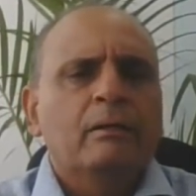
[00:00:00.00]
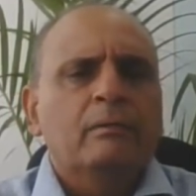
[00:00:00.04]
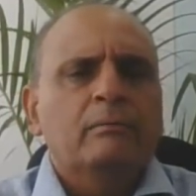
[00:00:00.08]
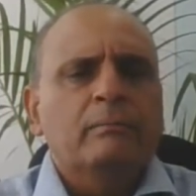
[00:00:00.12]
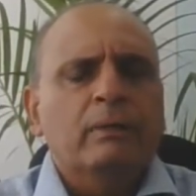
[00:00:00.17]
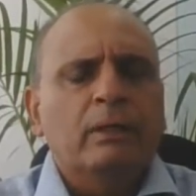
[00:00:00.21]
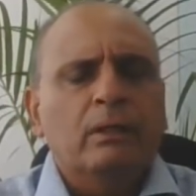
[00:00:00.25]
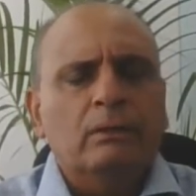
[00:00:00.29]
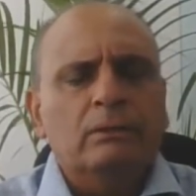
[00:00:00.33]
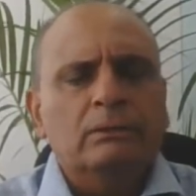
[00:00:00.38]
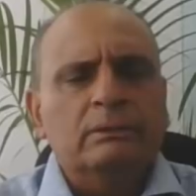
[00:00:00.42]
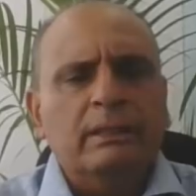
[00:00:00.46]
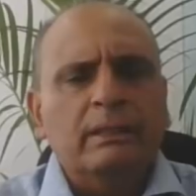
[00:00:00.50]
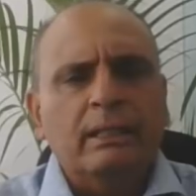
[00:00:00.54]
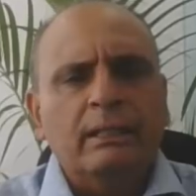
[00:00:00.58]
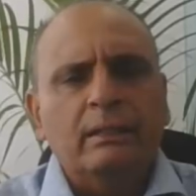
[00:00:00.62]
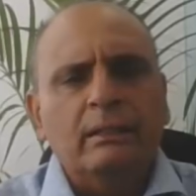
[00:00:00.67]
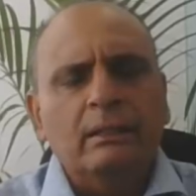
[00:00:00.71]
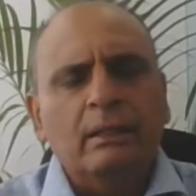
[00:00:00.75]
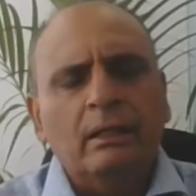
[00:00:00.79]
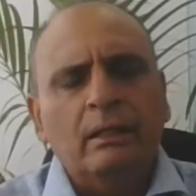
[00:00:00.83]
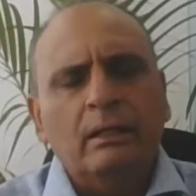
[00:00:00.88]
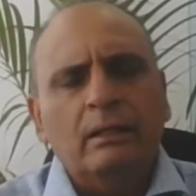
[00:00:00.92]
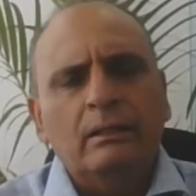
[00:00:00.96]
because then
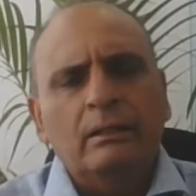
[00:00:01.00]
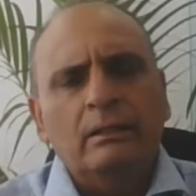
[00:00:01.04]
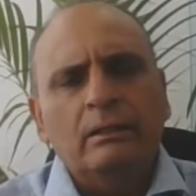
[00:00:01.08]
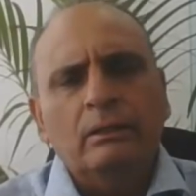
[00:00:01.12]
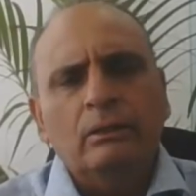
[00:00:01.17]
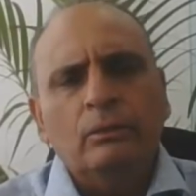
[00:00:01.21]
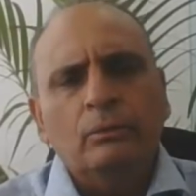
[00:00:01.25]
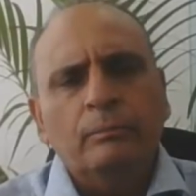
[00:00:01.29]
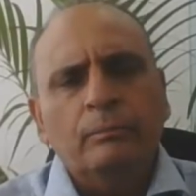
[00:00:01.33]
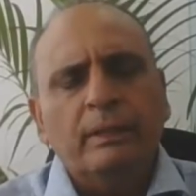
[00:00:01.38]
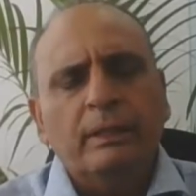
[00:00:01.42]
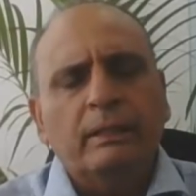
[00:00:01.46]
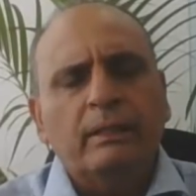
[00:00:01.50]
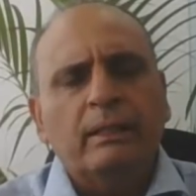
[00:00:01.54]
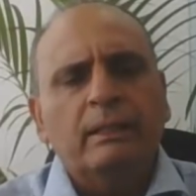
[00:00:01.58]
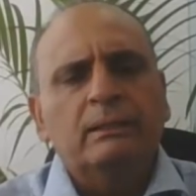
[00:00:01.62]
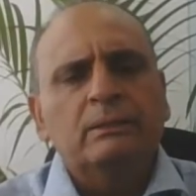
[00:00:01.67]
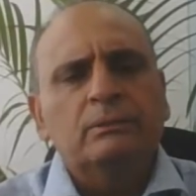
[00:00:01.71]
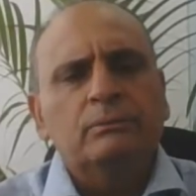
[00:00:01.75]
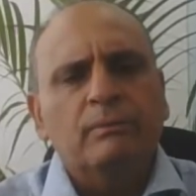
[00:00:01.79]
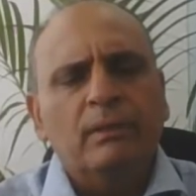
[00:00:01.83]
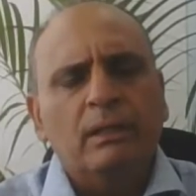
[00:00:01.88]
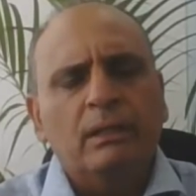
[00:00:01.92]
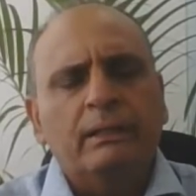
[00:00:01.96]

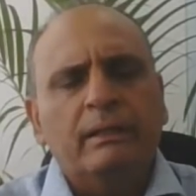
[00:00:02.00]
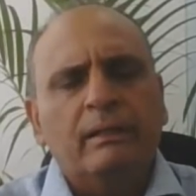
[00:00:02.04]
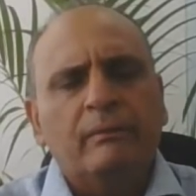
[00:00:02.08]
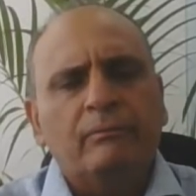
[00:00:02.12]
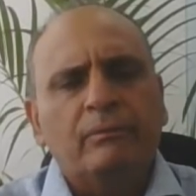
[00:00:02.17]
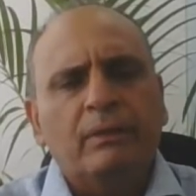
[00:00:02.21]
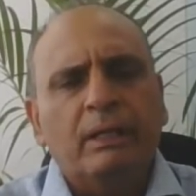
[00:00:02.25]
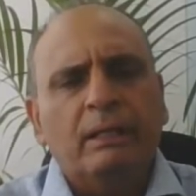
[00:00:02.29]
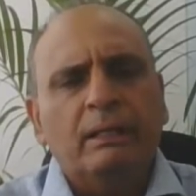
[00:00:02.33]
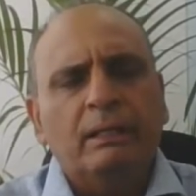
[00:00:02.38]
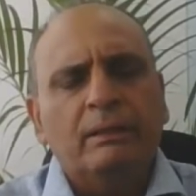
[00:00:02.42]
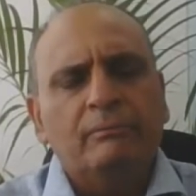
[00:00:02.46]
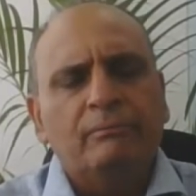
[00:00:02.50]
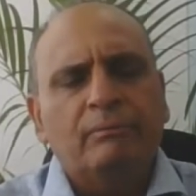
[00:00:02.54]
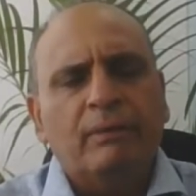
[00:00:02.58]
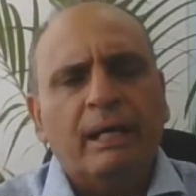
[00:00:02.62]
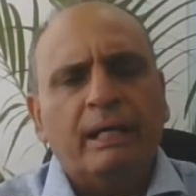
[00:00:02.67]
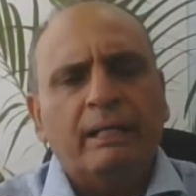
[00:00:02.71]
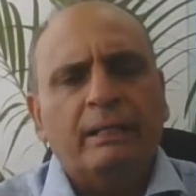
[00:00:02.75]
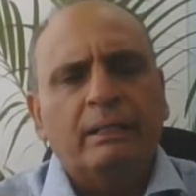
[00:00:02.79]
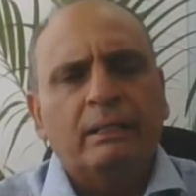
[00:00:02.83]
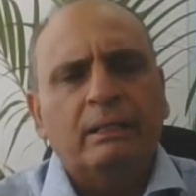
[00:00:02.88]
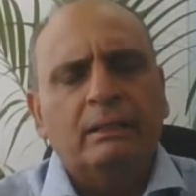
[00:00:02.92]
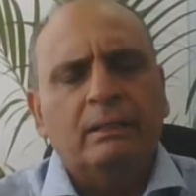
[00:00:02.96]
lubricants will definitely
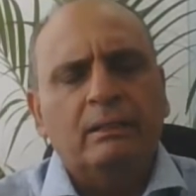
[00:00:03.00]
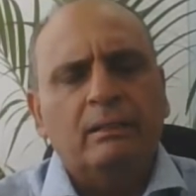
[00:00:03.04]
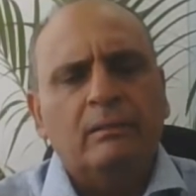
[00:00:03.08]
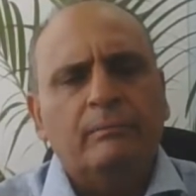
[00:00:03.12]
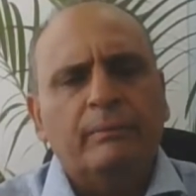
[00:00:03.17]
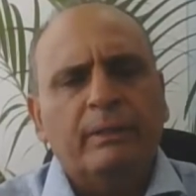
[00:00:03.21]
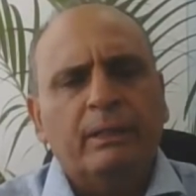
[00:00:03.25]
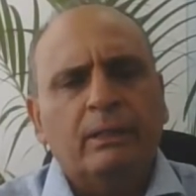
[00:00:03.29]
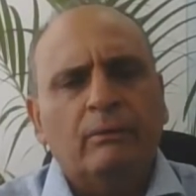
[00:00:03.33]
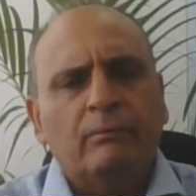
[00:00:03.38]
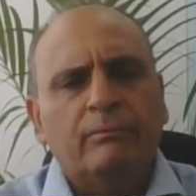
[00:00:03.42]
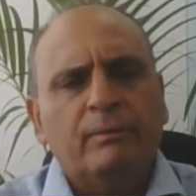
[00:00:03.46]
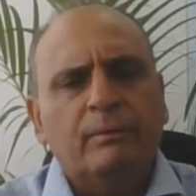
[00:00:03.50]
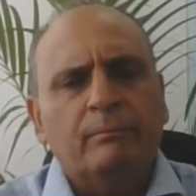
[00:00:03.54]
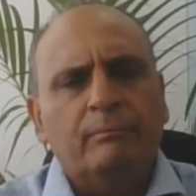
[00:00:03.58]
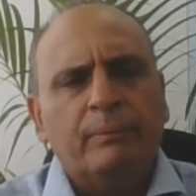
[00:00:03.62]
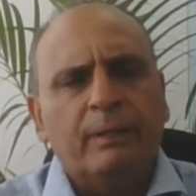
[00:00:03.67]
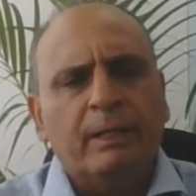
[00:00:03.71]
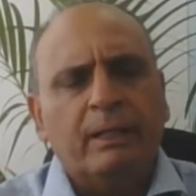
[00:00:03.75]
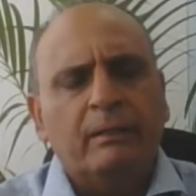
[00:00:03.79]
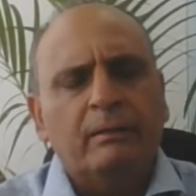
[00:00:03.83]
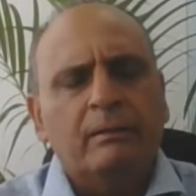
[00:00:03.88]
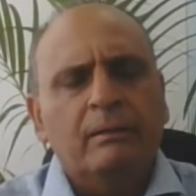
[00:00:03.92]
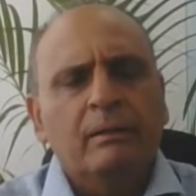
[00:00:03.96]
find it a little bit of a
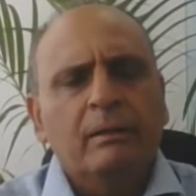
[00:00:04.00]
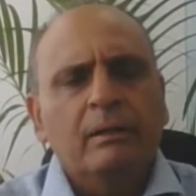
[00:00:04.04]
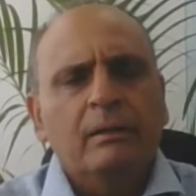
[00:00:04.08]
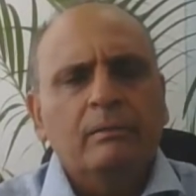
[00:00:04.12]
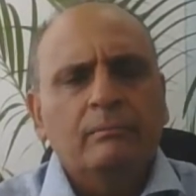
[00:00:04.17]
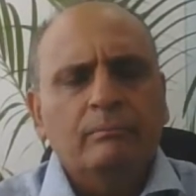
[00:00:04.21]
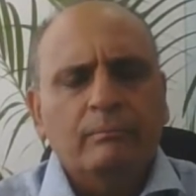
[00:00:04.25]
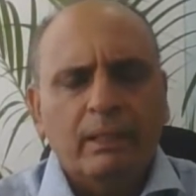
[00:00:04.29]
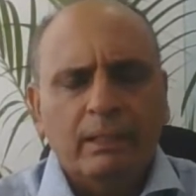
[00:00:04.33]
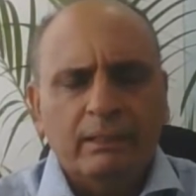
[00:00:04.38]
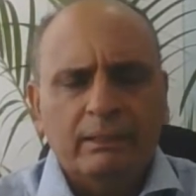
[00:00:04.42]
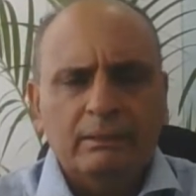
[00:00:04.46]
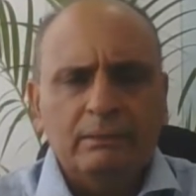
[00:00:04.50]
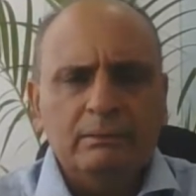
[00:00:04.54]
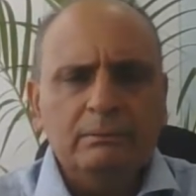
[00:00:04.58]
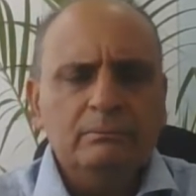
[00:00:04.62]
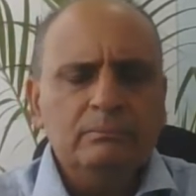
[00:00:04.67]
pain. But